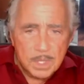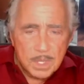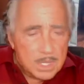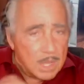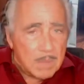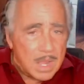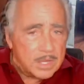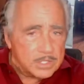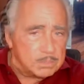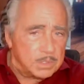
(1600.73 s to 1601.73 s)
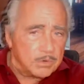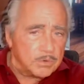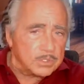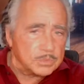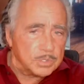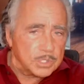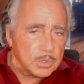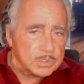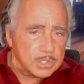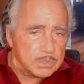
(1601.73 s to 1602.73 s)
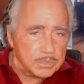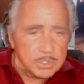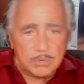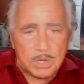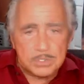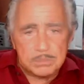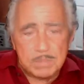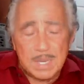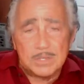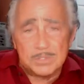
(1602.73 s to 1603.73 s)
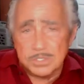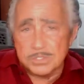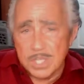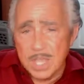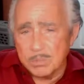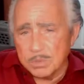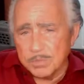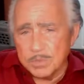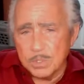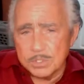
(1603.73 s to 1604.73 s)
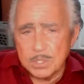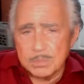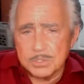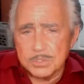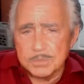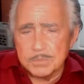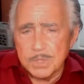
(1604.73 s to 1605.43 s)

Now, my experience with those I've regressed bears this out with a few exceptions.